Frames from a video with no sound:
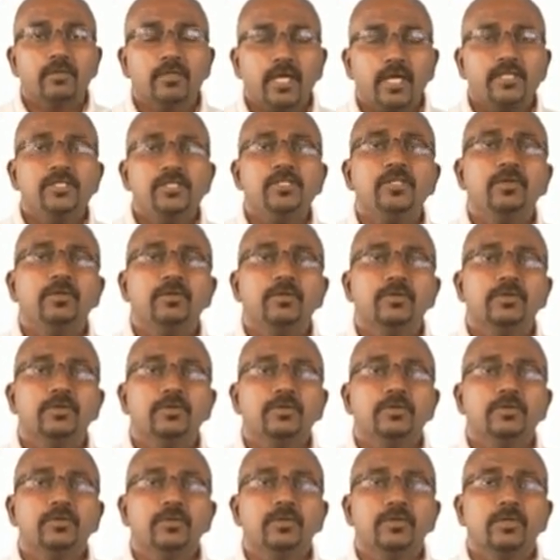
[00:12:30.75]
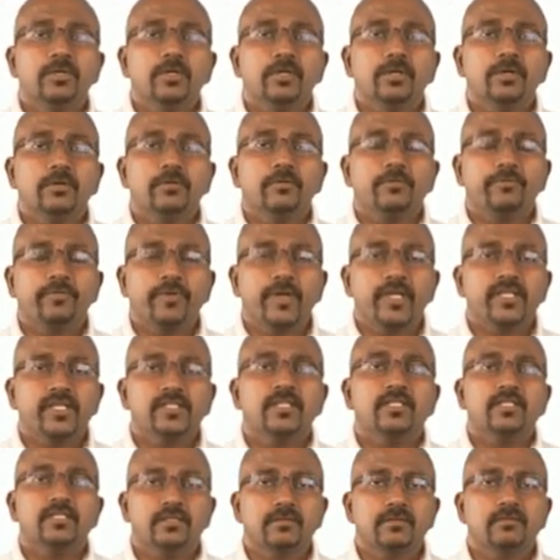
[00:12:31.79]
Taiichi Ohno
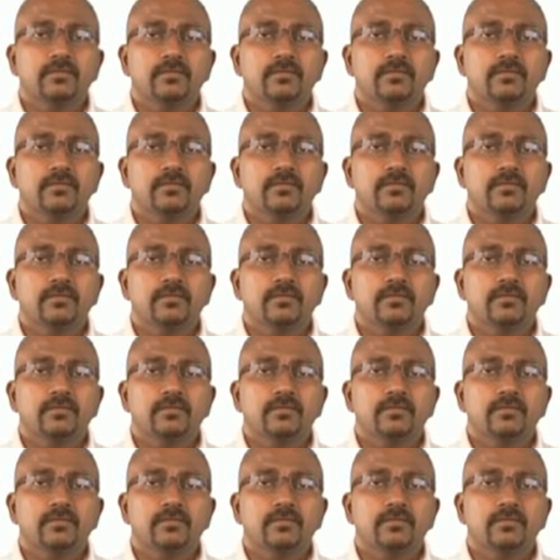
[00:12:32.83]
faced a